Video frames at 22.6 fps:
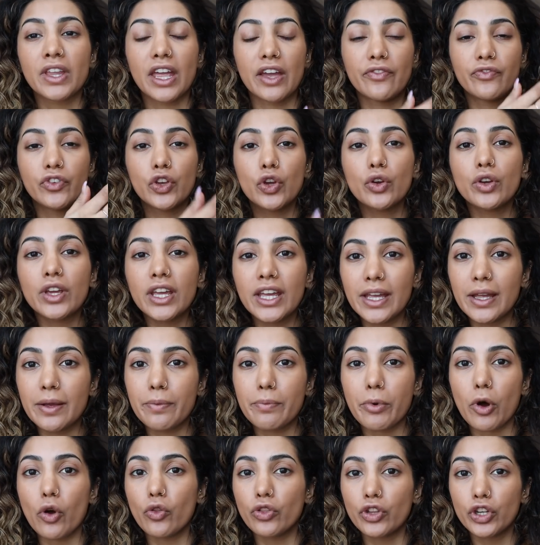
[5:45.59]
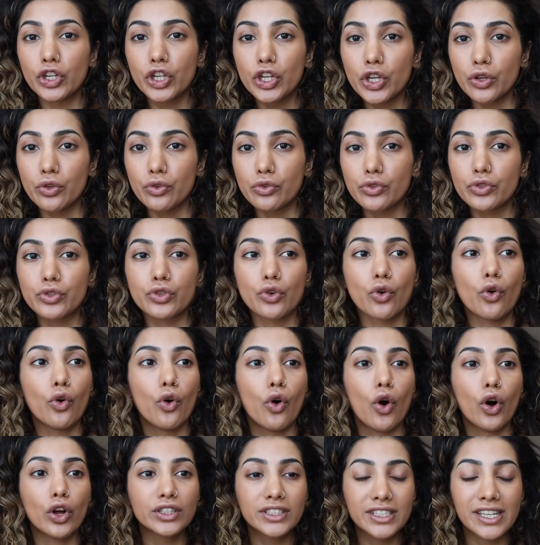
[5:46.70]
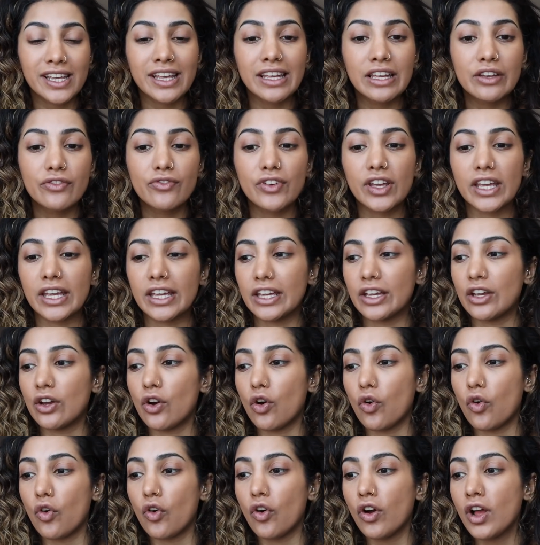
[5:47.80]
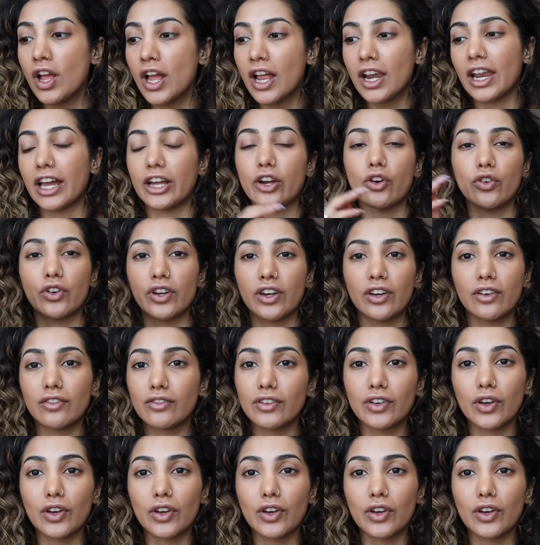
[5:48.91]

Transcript: If you keep on the news or on TV or like on